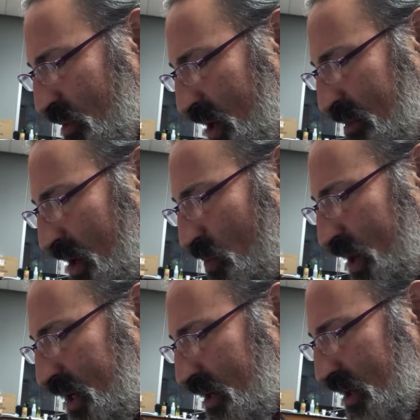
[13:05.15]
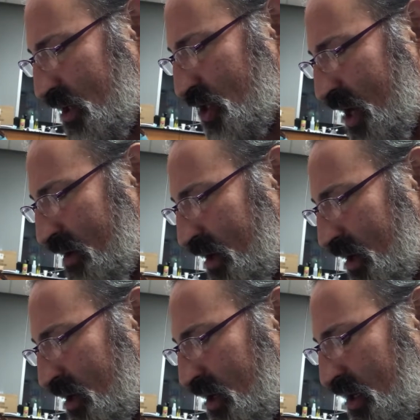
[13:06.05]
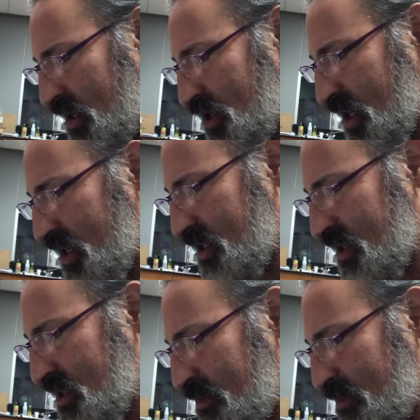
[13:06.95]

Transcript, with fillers: the way by weakening charity, just as the